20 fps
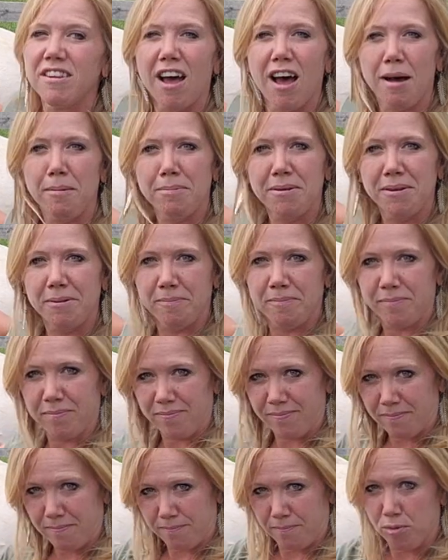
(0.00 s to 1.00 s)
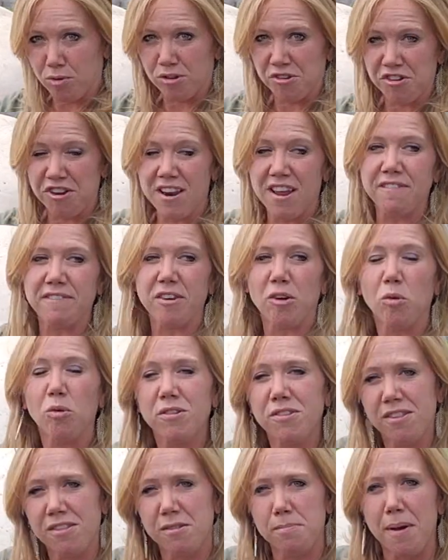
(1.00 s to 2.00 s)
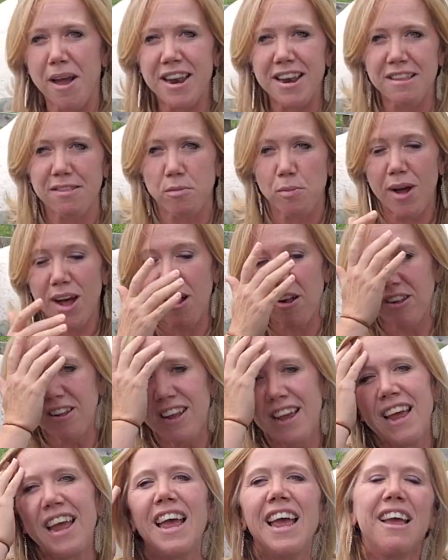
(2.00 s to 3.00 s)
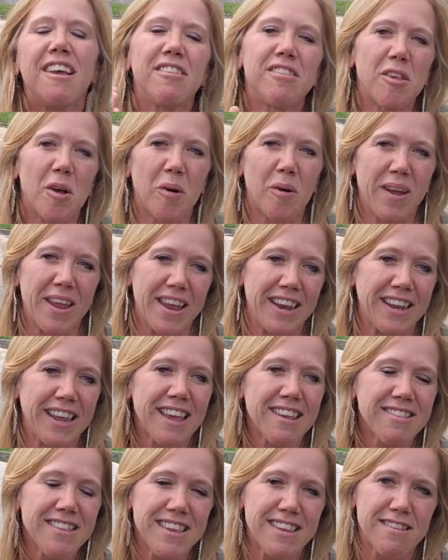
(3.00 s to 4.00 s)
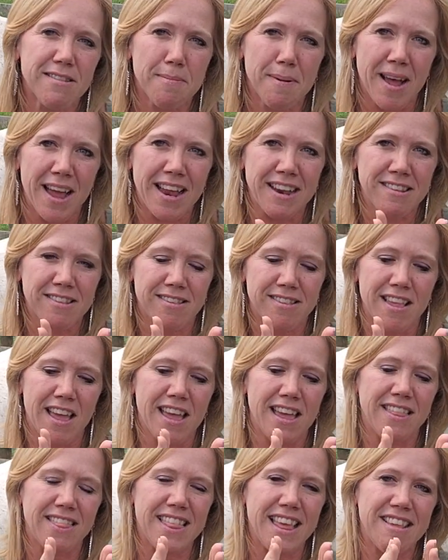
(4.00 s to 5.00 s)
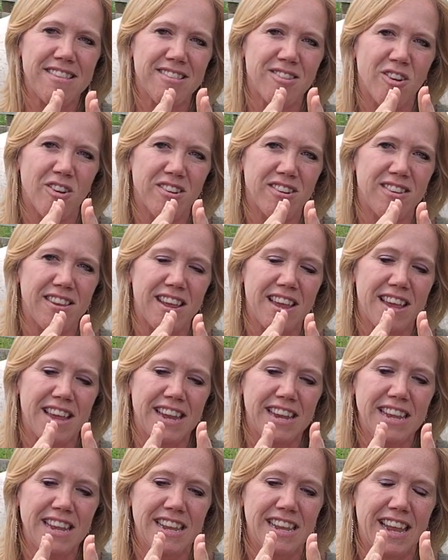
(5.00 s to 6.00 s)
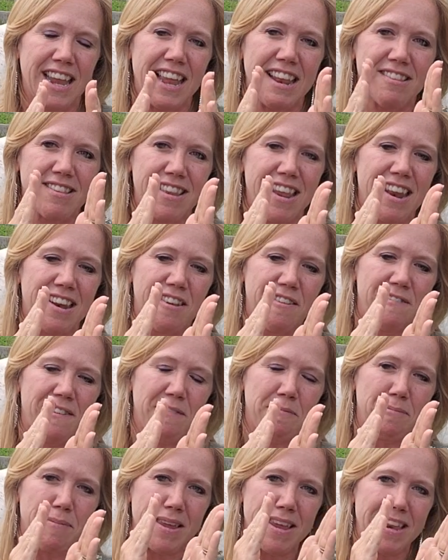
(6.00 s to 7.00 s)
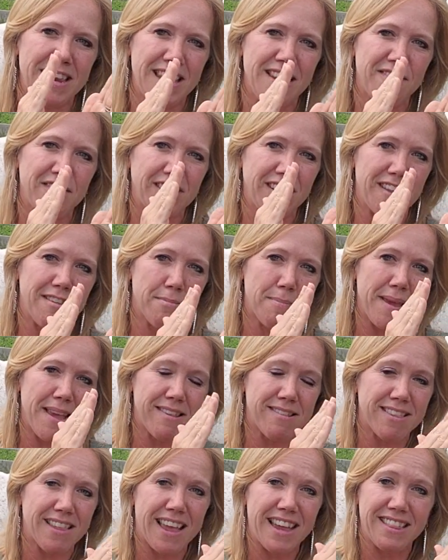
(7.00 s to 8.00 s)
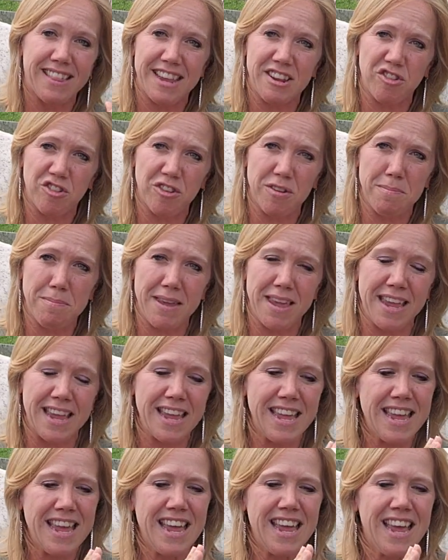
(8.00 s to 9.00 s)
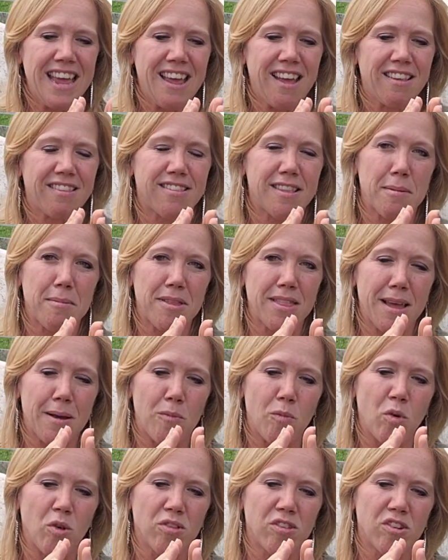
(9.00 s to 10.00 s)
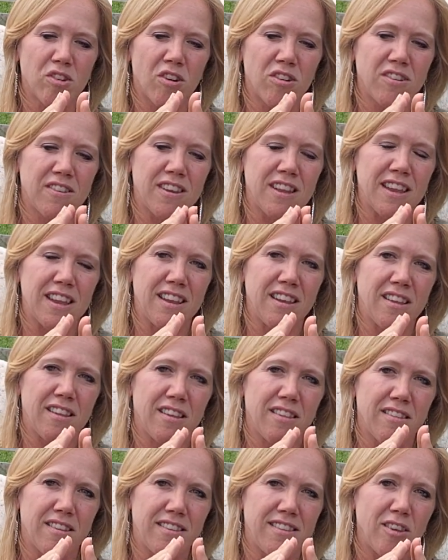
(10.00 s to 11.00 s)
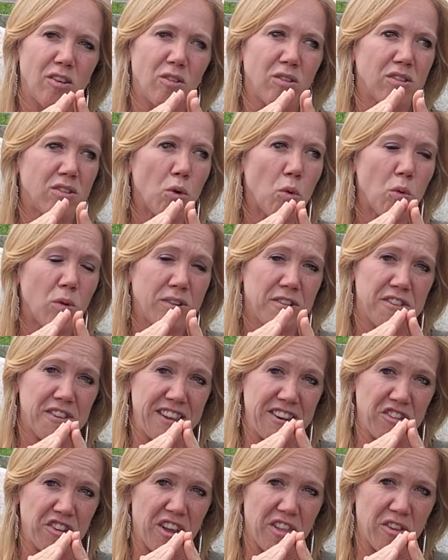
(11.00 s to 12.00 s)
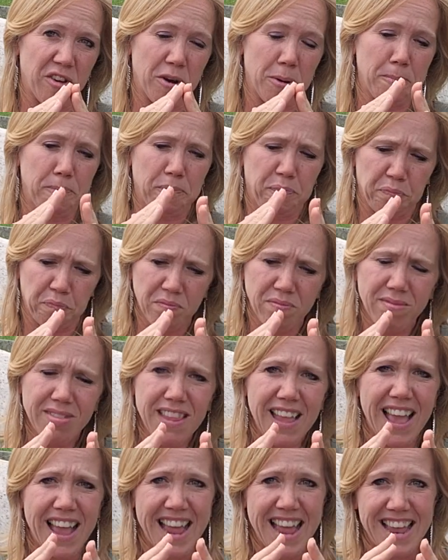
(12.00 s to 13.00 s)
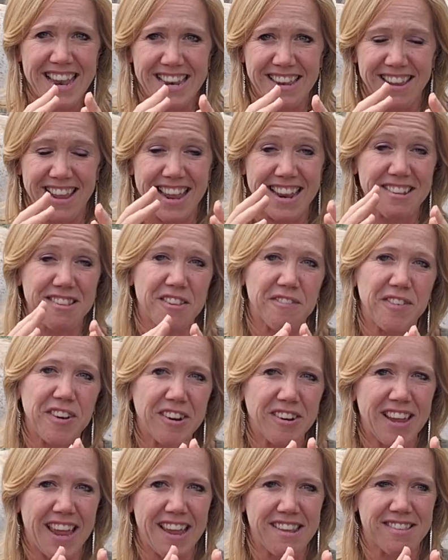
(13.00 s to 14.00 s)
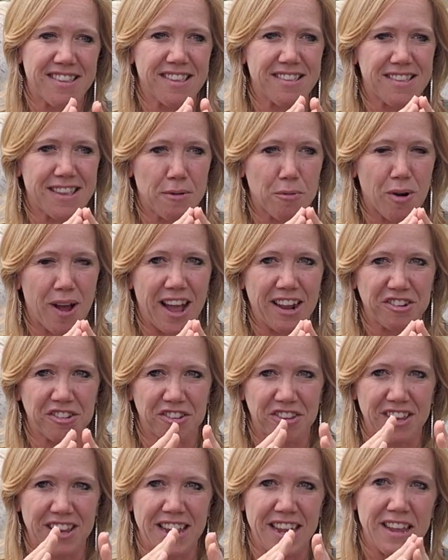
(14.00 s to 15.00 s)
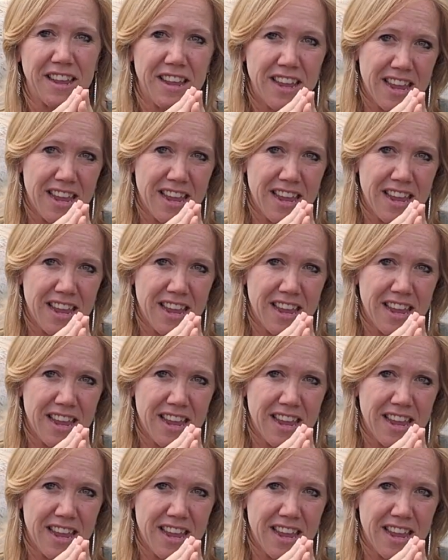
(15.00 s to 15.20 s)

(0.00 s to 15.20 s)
top portion of your horse's spine as well. So in kissing spines, they start to, instead of being evenly spaced like they should be, some of them will start to tilt towards each other. And in severe cases, they will actually